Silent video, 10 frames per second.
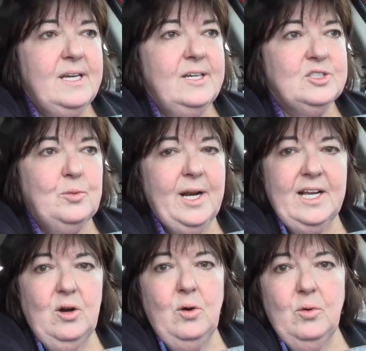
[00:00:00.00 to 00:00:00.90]
So when
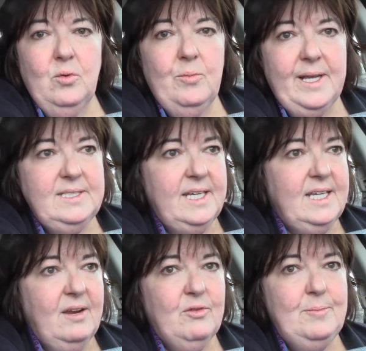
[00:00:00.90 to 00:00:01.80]
I go home, I
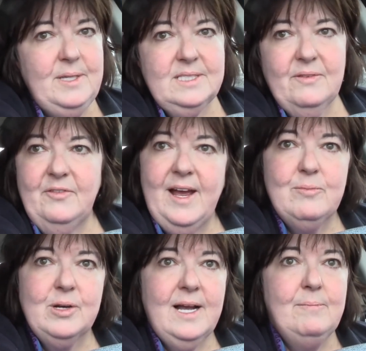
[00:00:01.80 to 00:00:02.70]
take every piece of
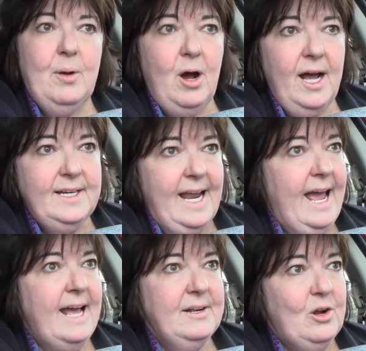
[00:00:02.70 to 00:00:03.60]
fabric I bought,
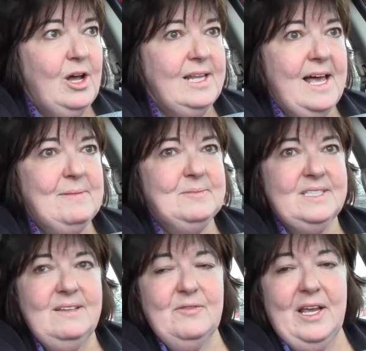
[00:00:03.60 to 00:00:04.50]
add it all up,
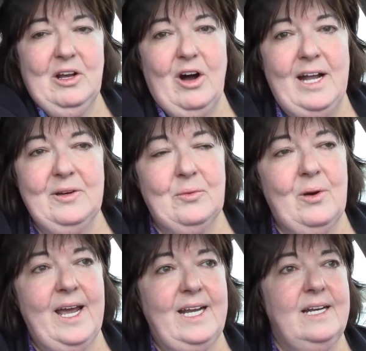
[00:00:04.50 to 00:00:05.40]
see if they got it
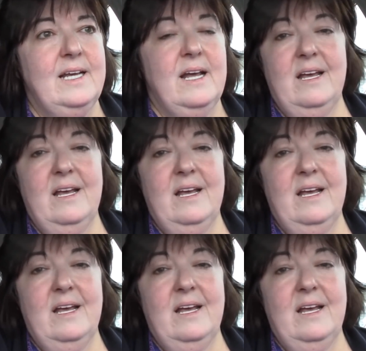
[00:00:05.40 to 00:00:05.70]
right.